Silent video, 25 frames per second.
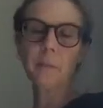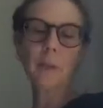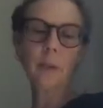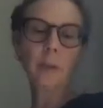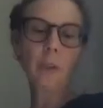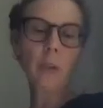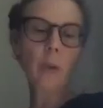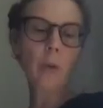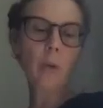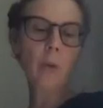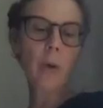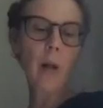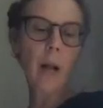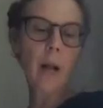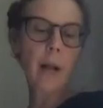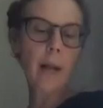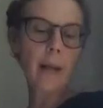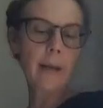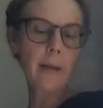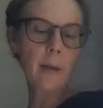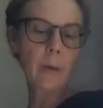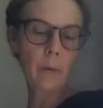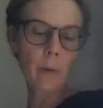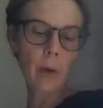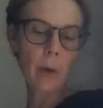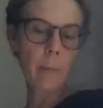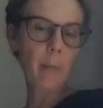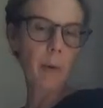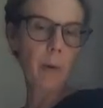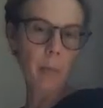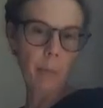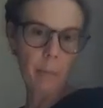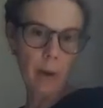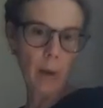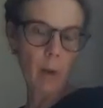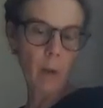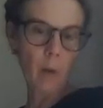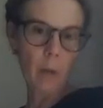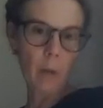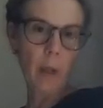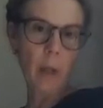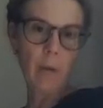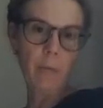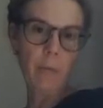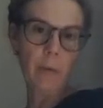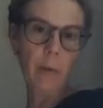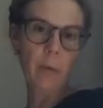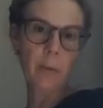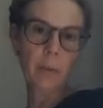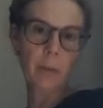so I grew up my whole
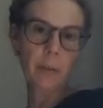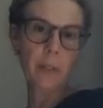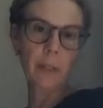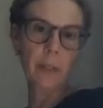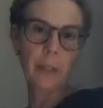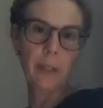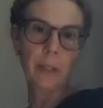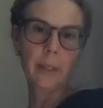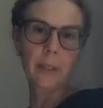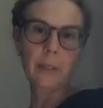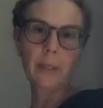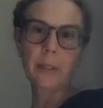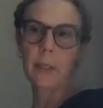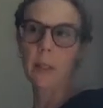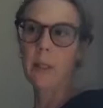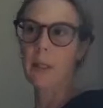life overseas.